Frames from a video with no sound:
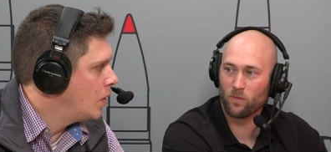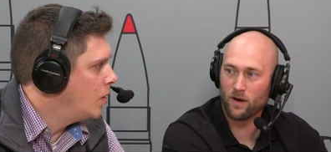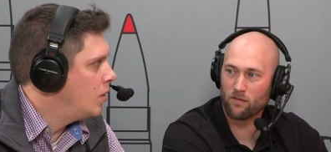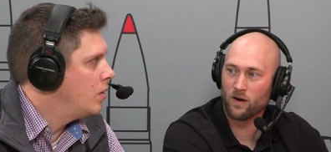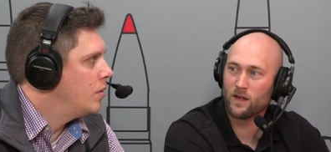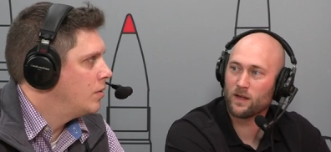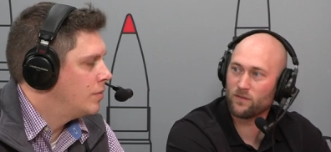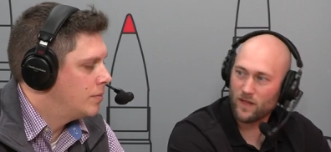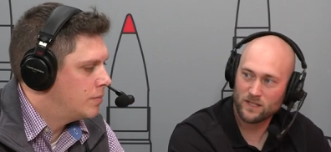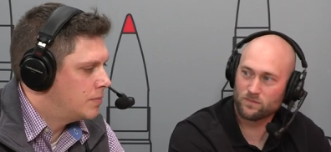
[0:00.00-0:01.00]
Speaker 1: whatever?
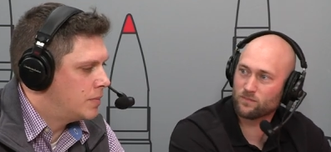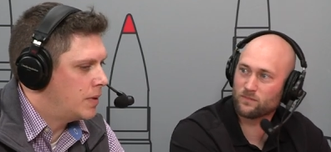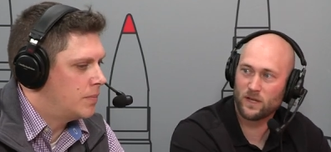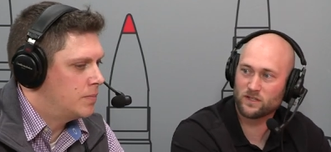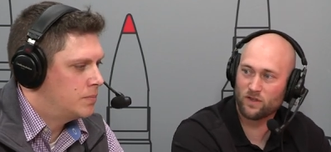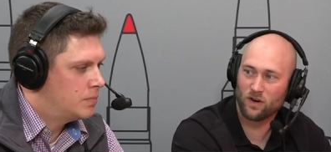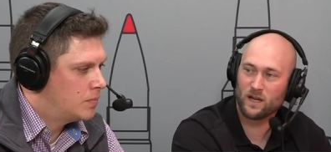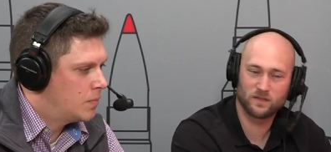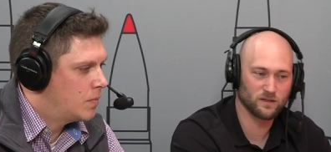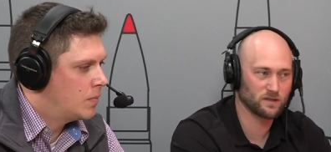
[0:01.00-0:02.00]
That's, yeah. that's your
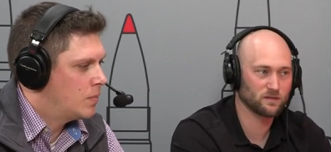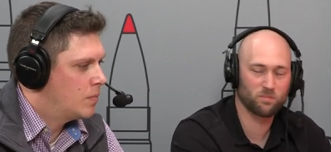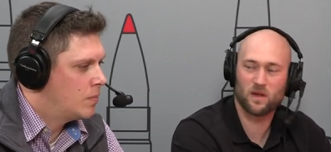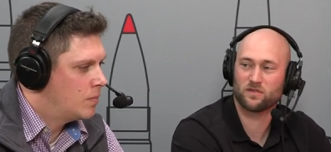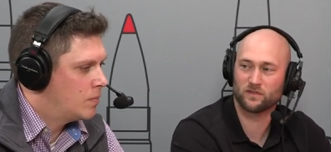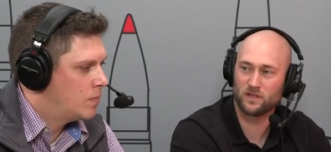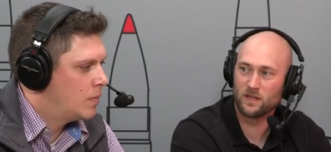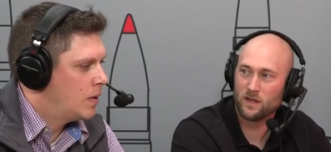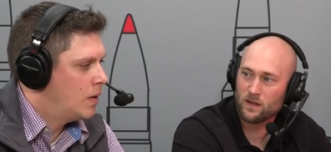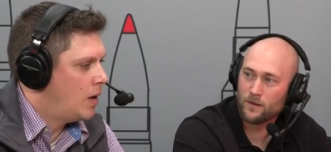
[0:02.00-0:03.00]
guys'
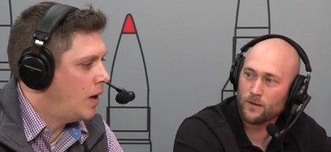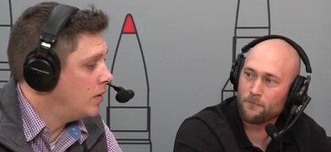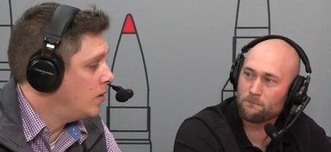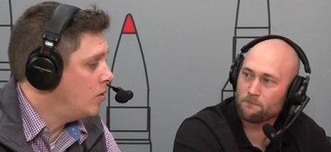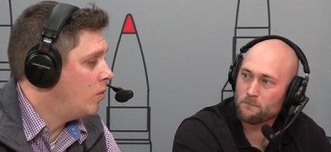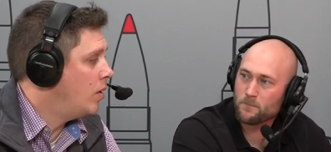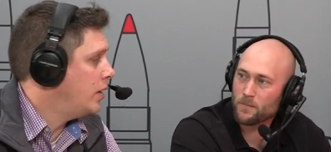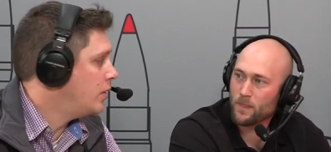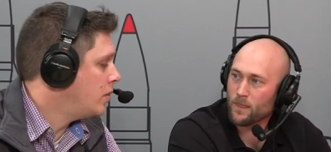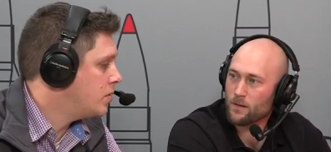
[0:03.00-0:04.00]
specialty.
Speaker 2: And you know
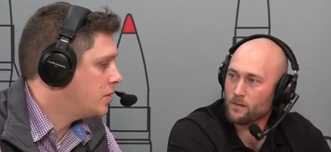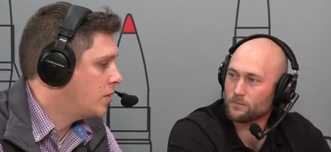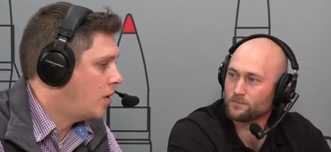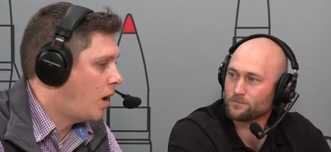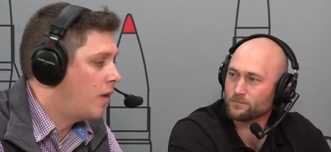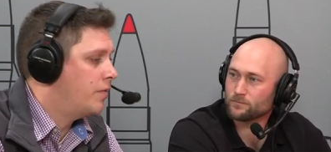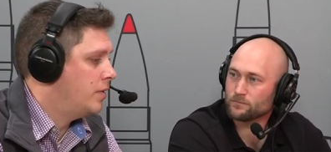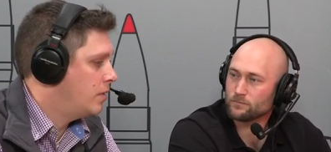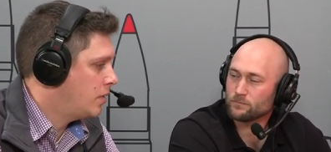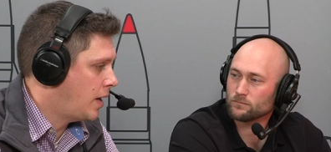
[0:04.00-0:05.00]
what? There's
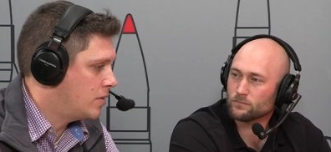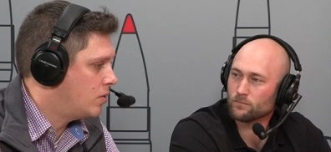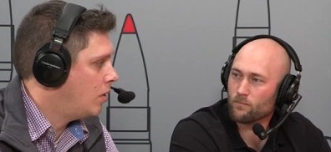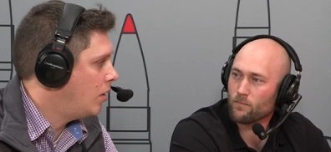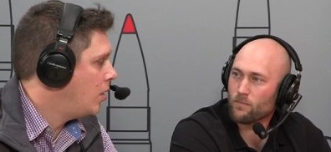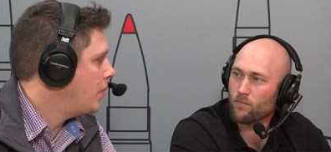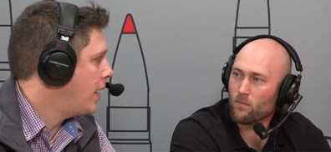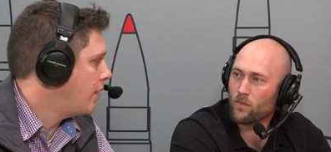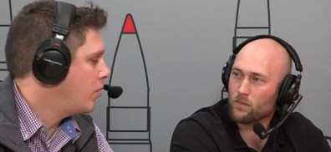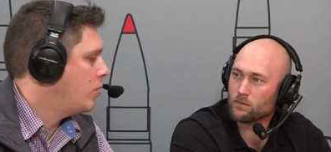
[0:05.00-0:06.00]
often guys will call up and
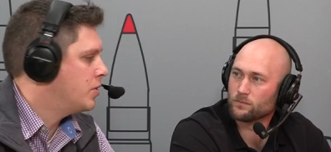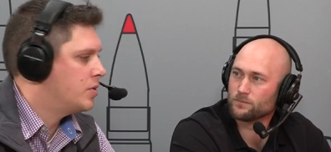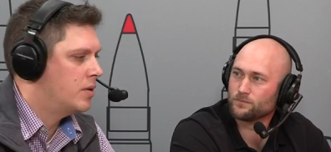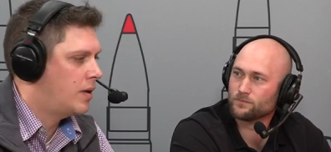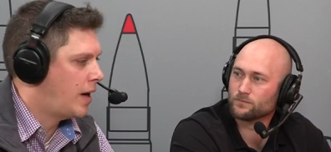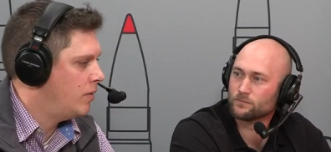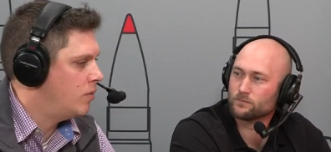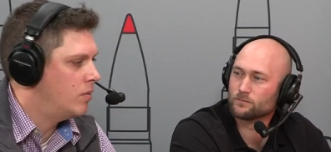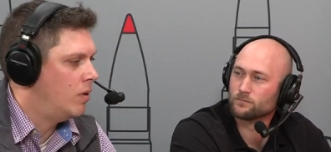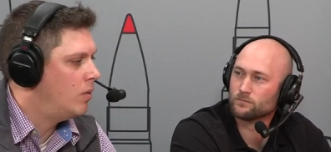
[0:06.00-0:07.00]
have a question. I
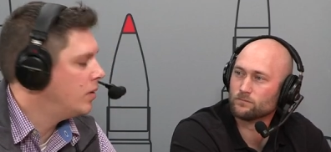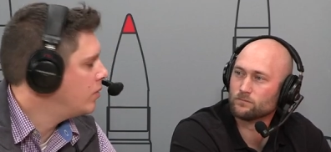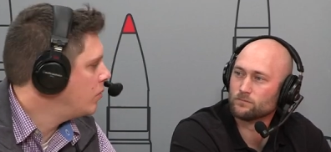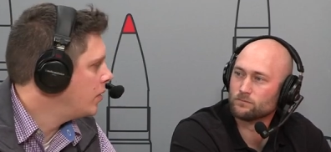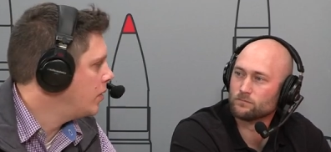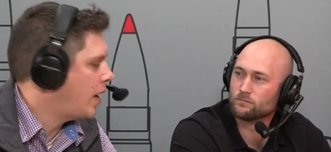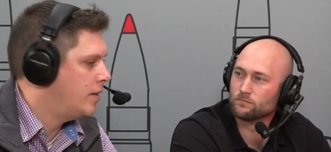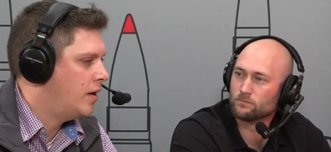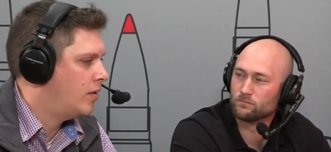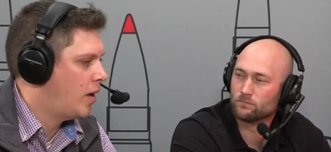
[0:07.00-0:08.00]
don't know it. We, I
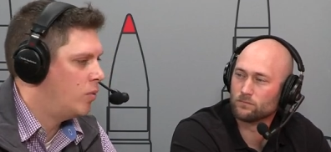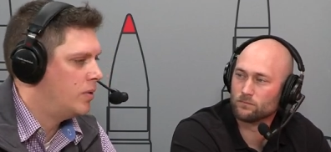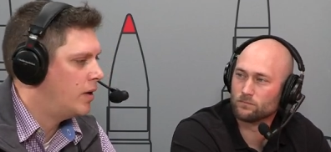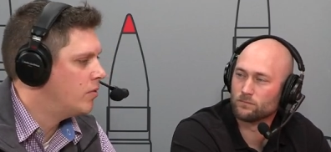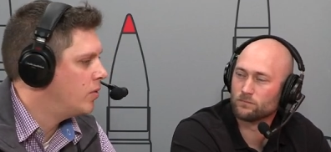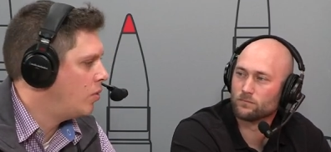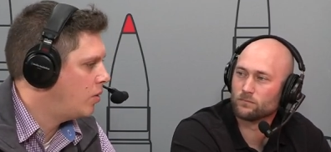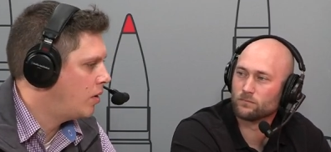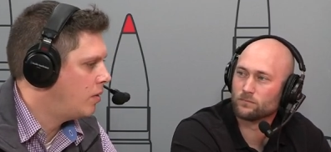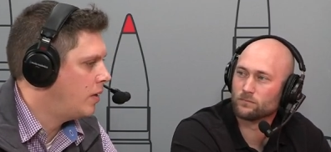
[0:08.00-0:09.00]
never, I will never
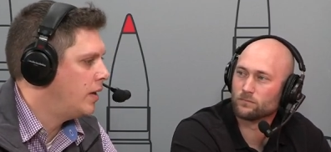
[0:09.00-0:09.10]
know it all.